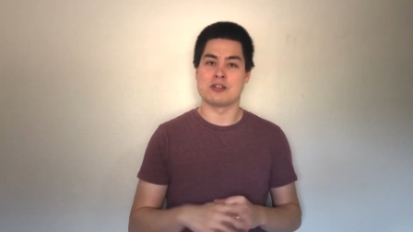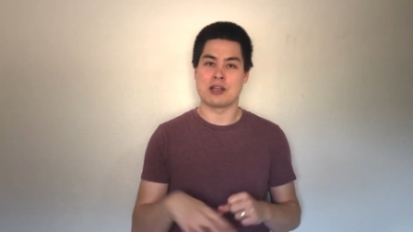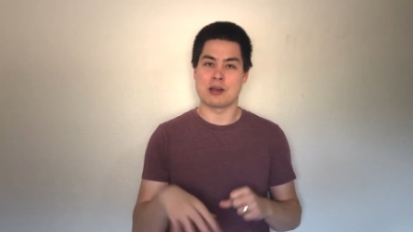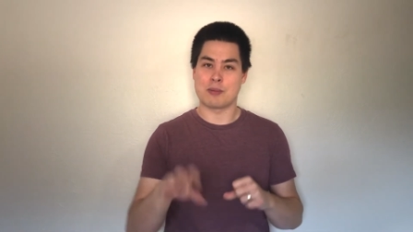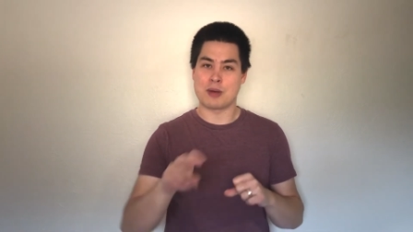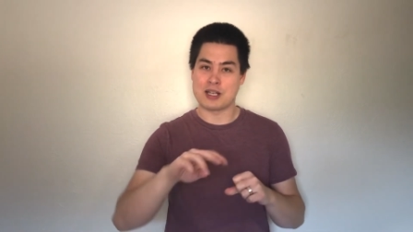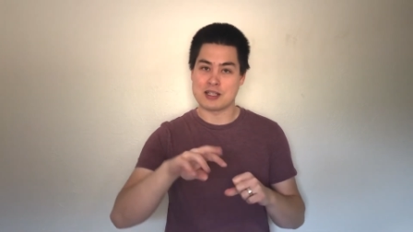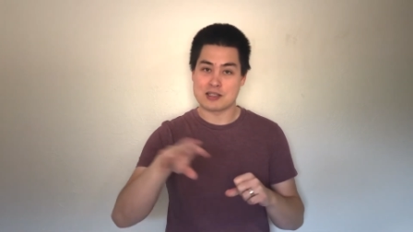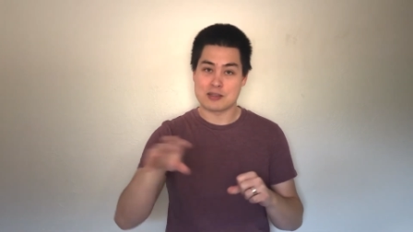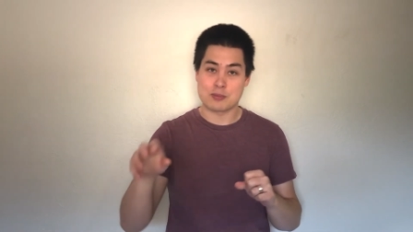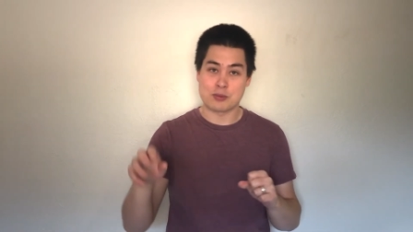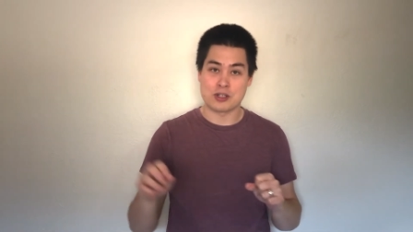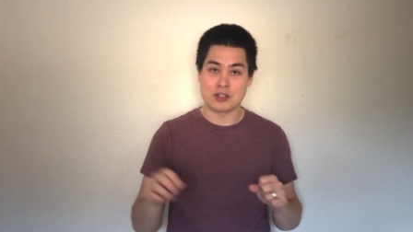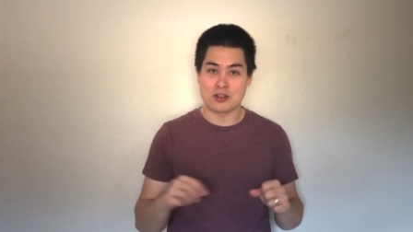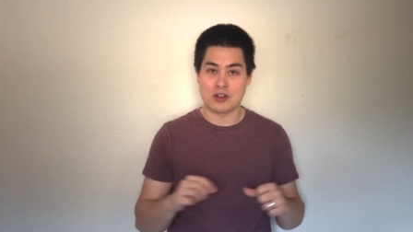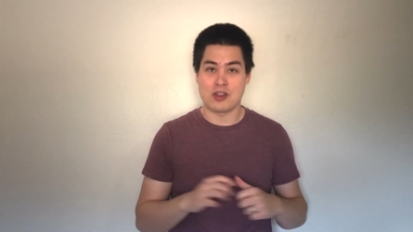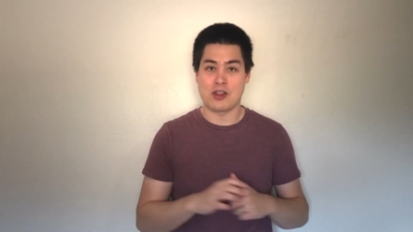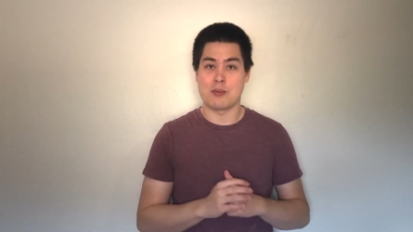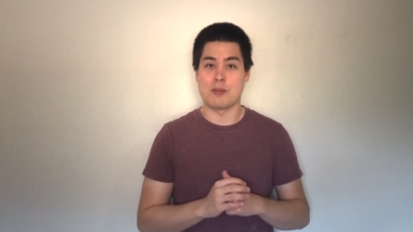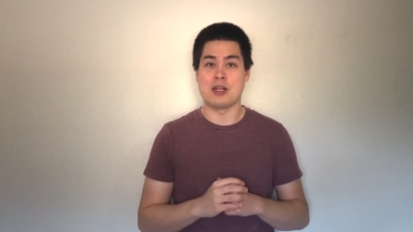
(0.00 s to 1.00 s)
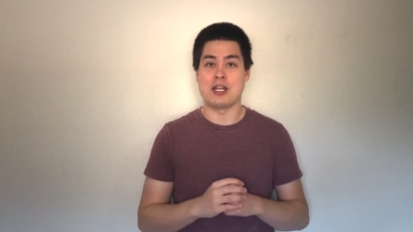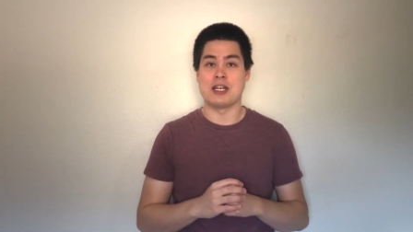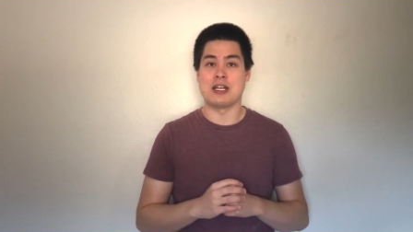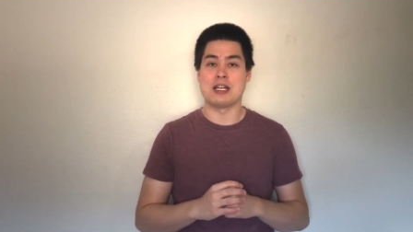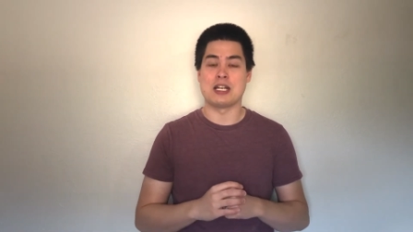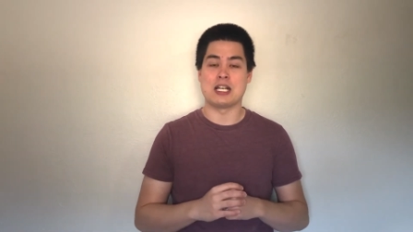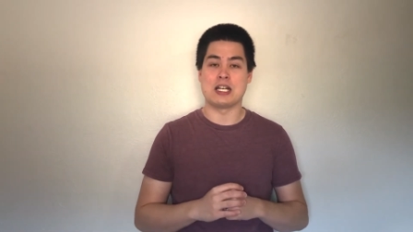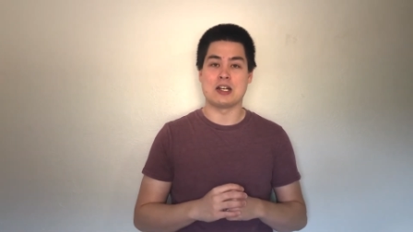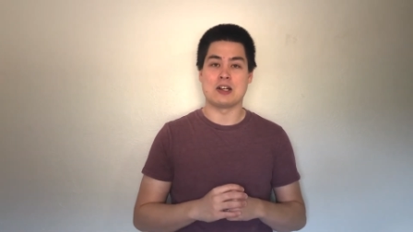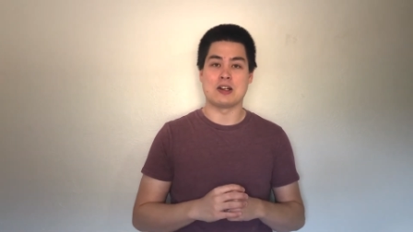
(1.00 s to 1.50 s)
I might sprinkle them in
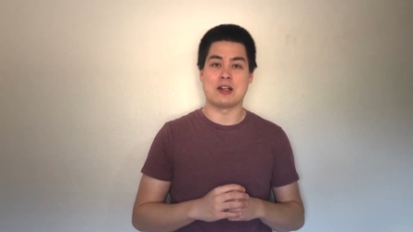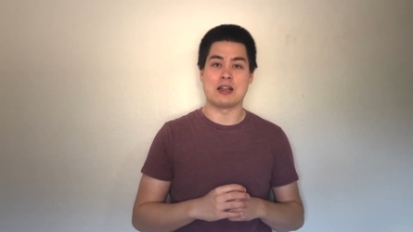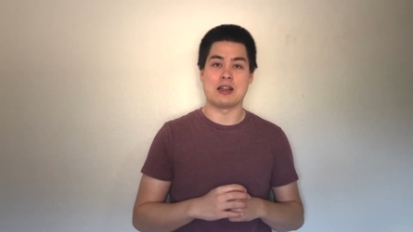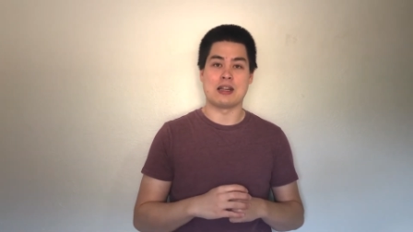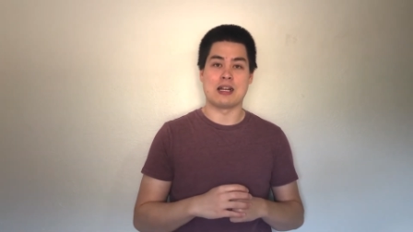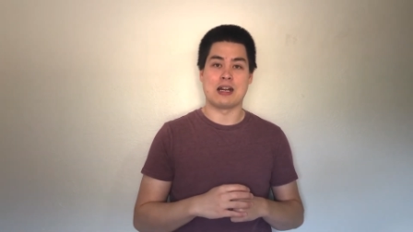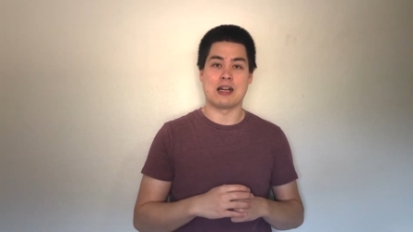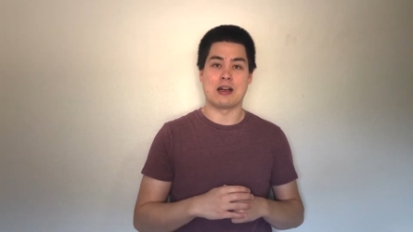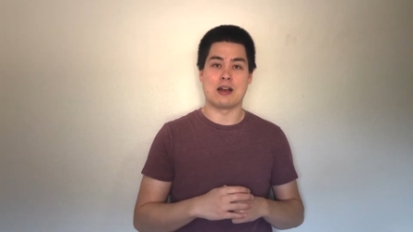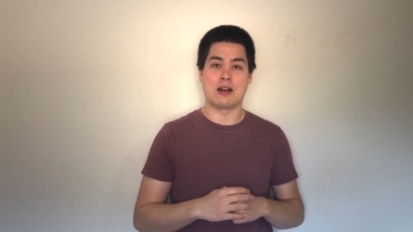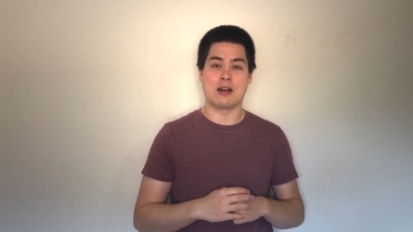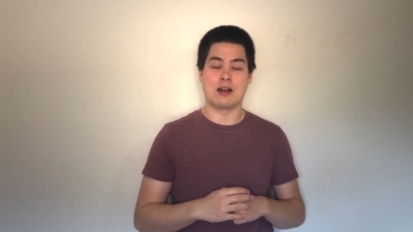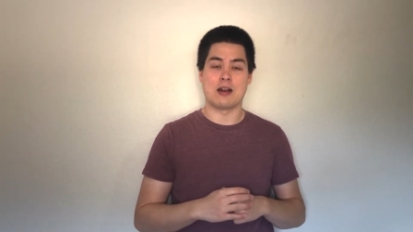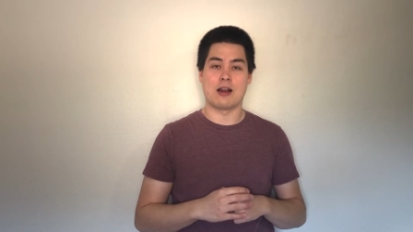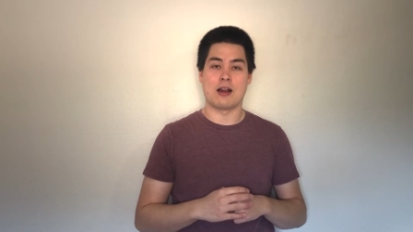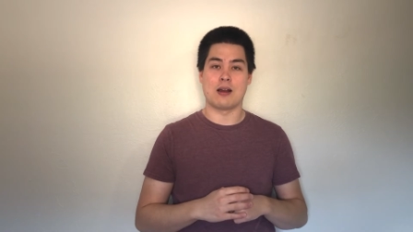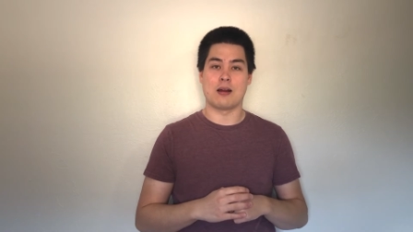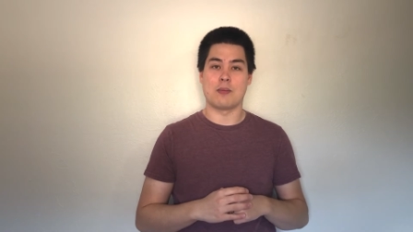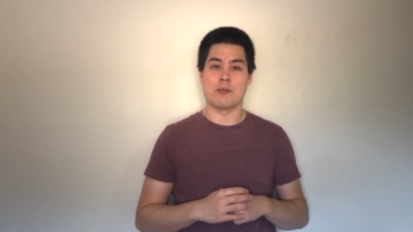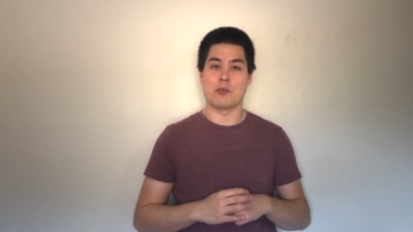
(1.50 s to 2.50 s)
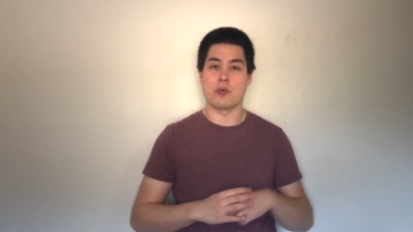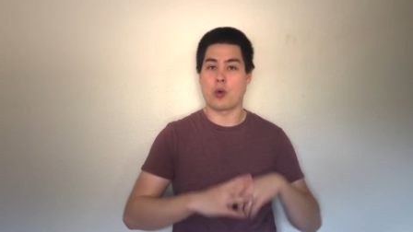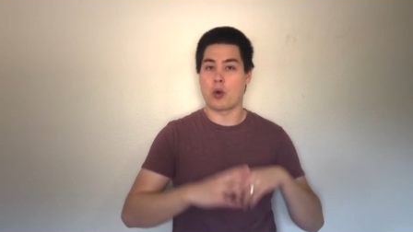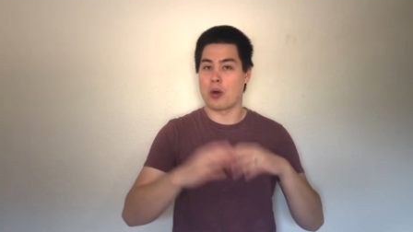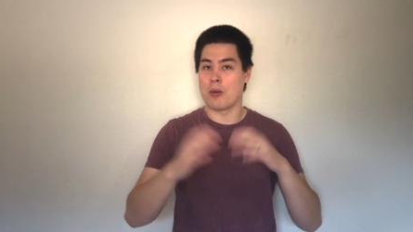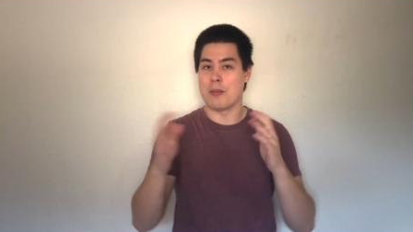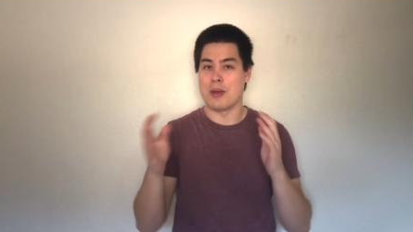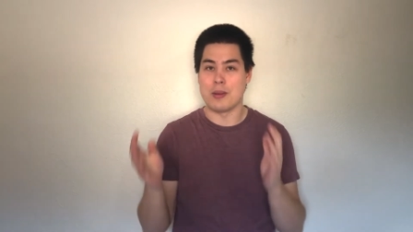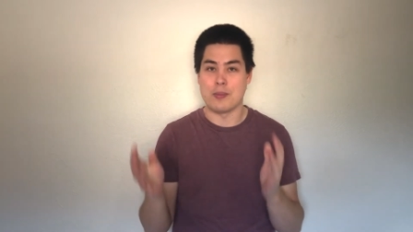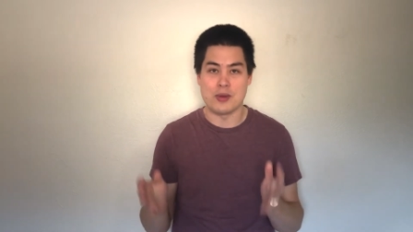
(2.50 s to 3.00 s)
here and there um, or
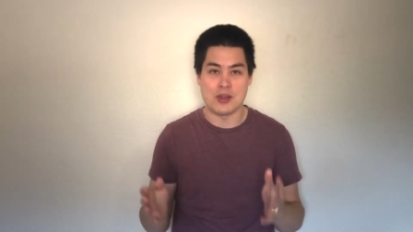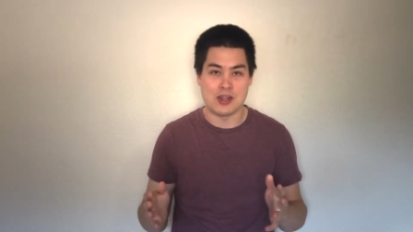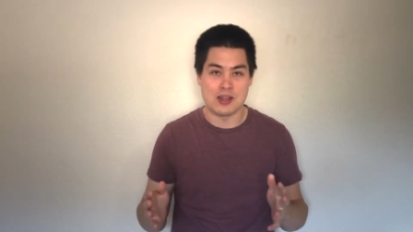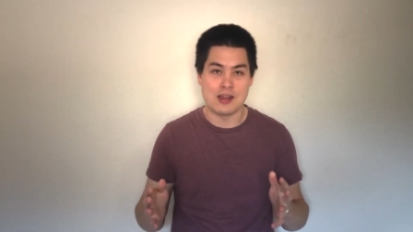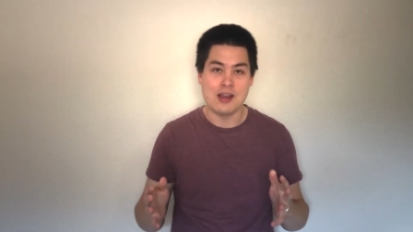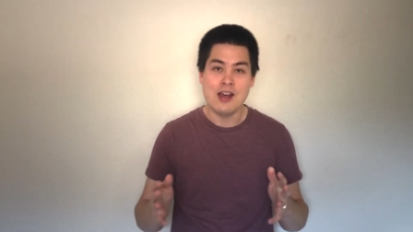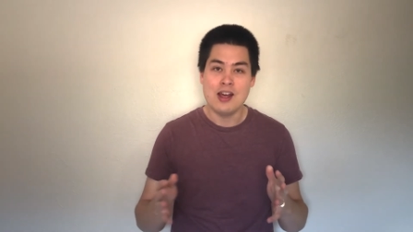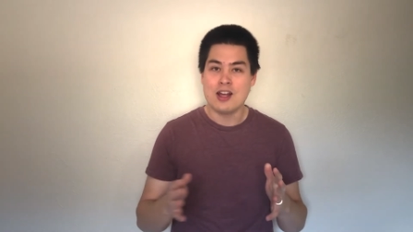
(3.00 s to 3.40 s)
maybe